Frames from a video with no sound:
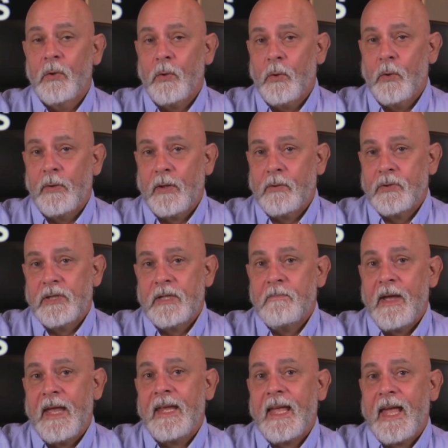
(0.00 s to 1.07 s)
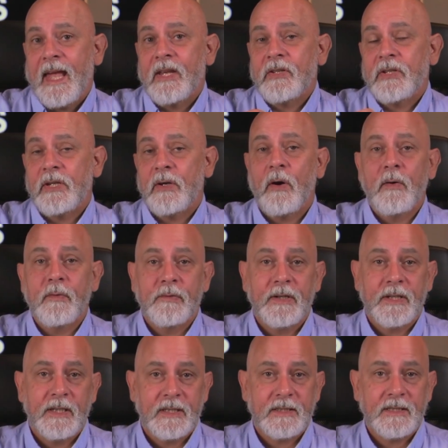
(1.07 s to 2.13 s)
although she may actually offer
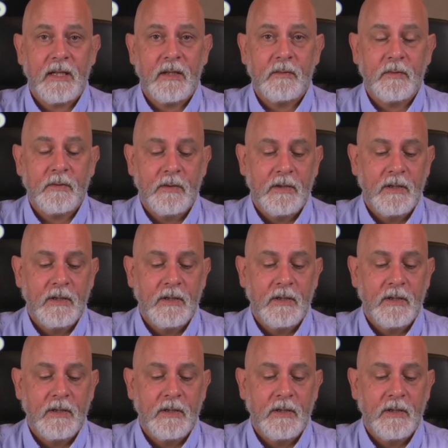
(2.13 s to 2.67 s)
it herself.